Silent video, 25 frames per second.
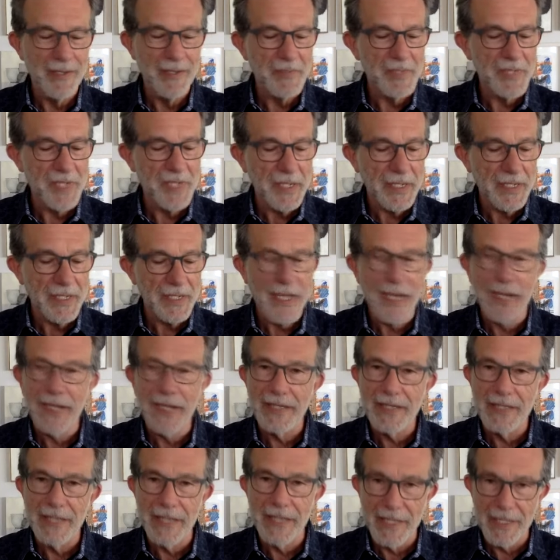slightly
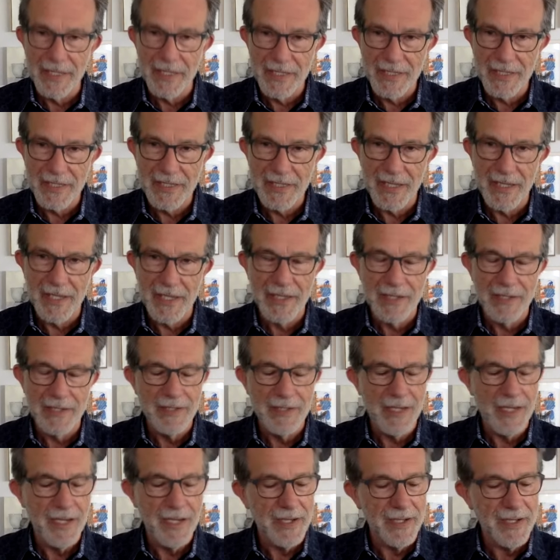younger days
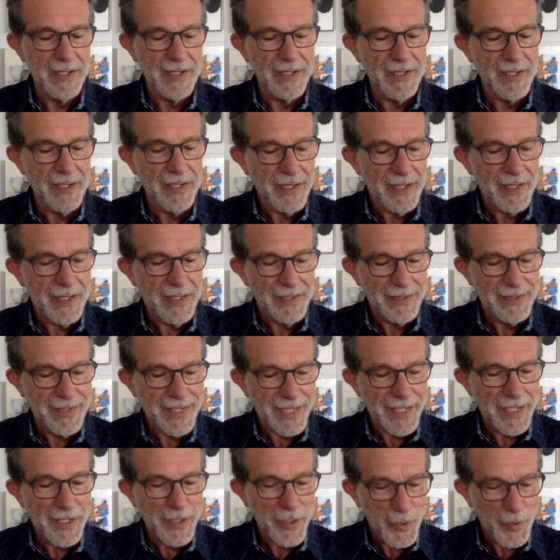in
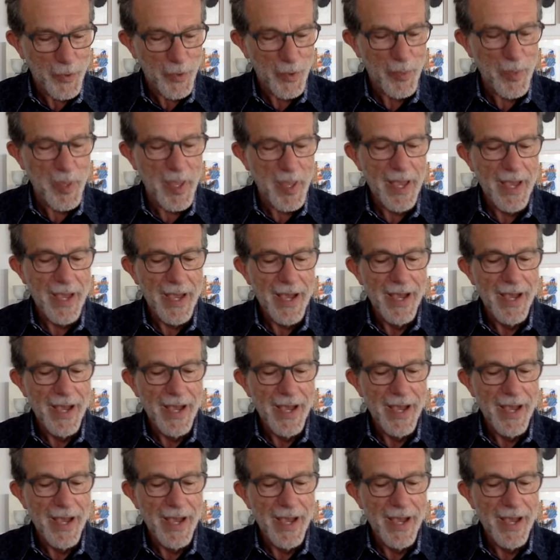Europe.